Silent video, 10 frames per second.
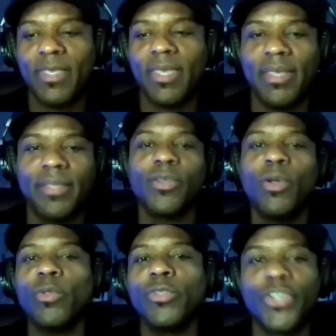Ken's
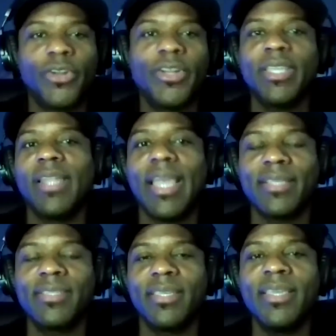whole journey and
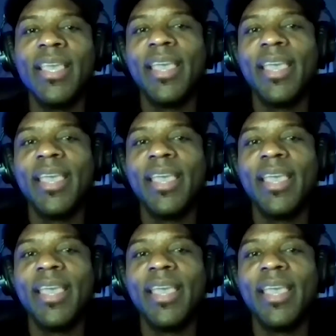legacy.